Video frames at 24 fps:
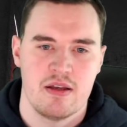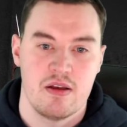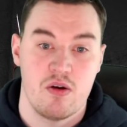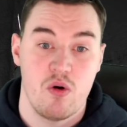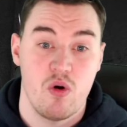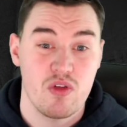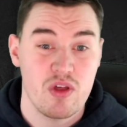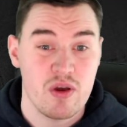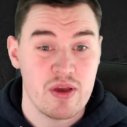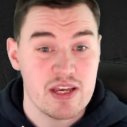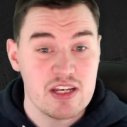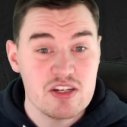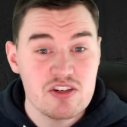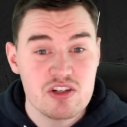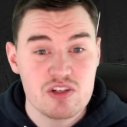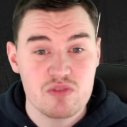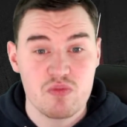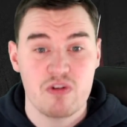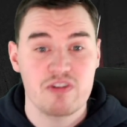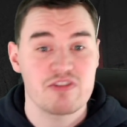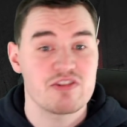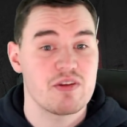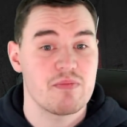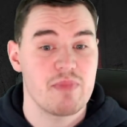Although he's just
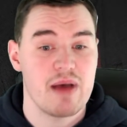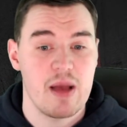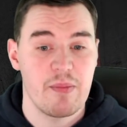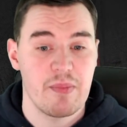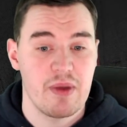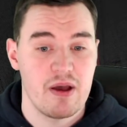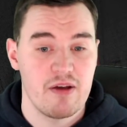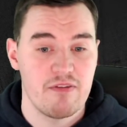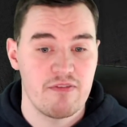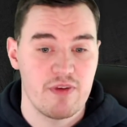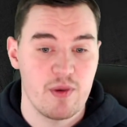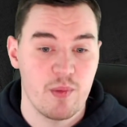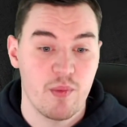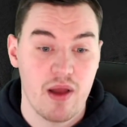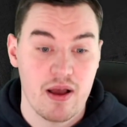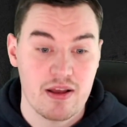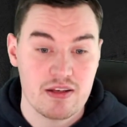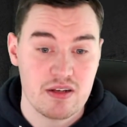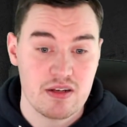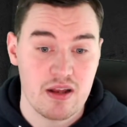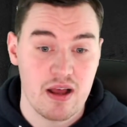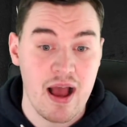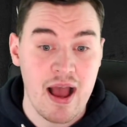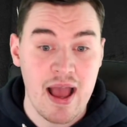watched the Batman film last
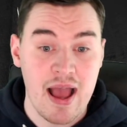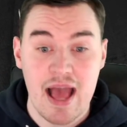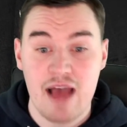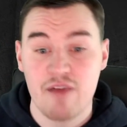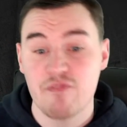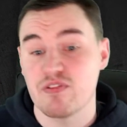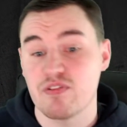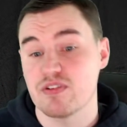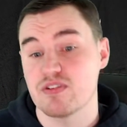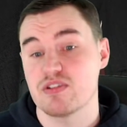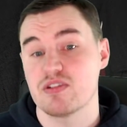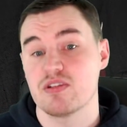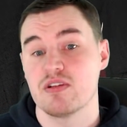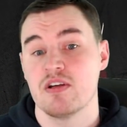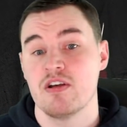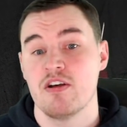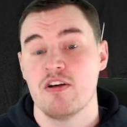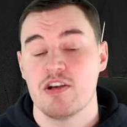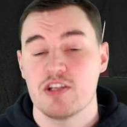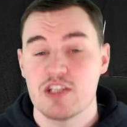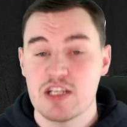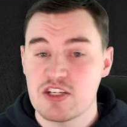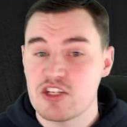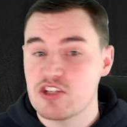night. I haven't.
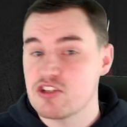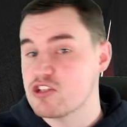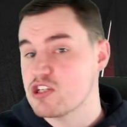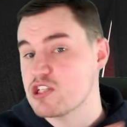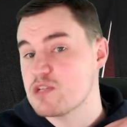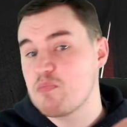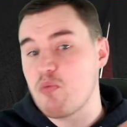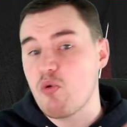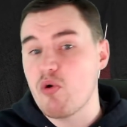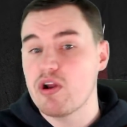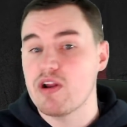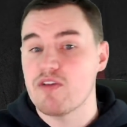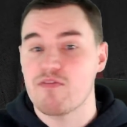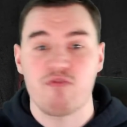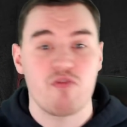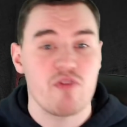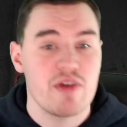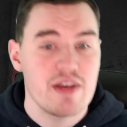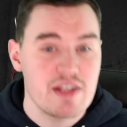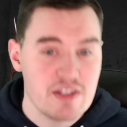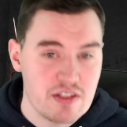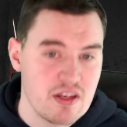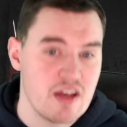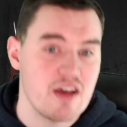This is a
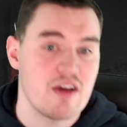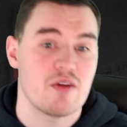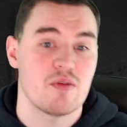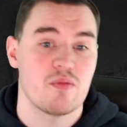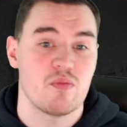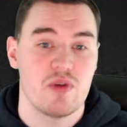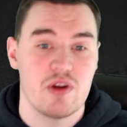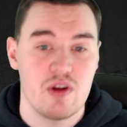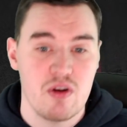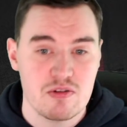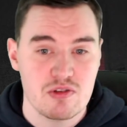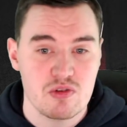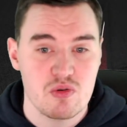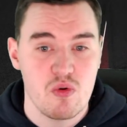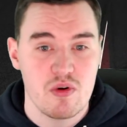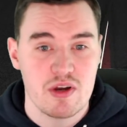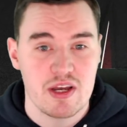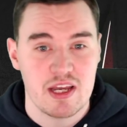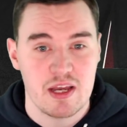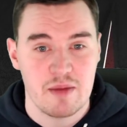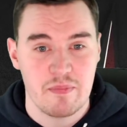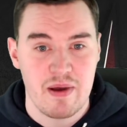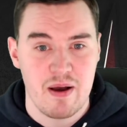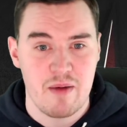spoiler-free zone. We're not
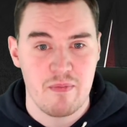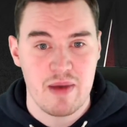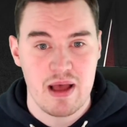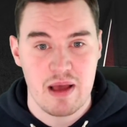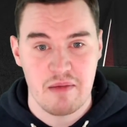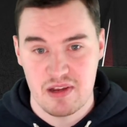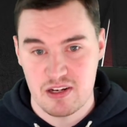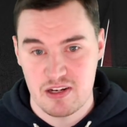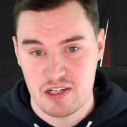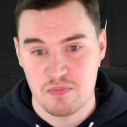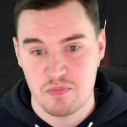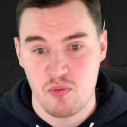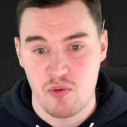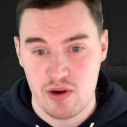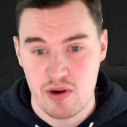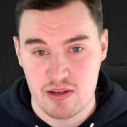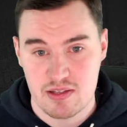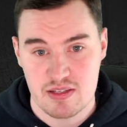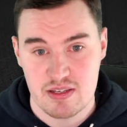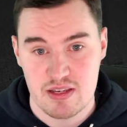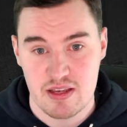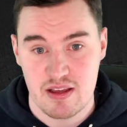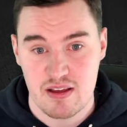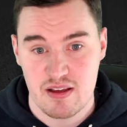talking about Batman
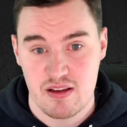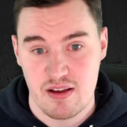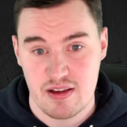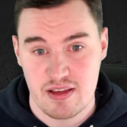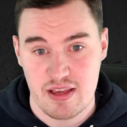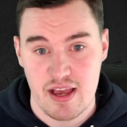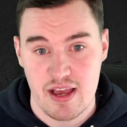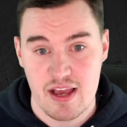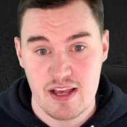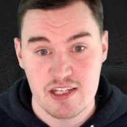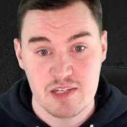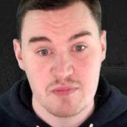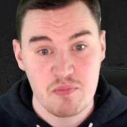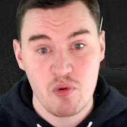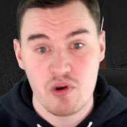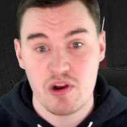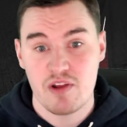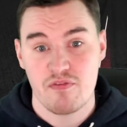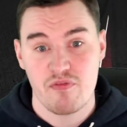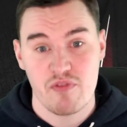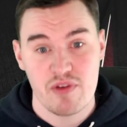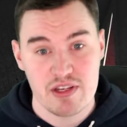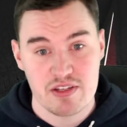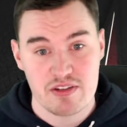spoilers here, okay?
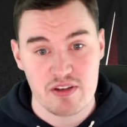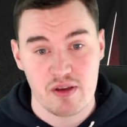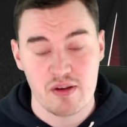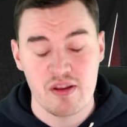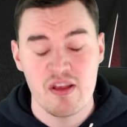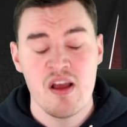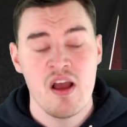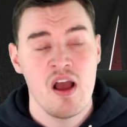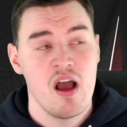Spoiler-free zone.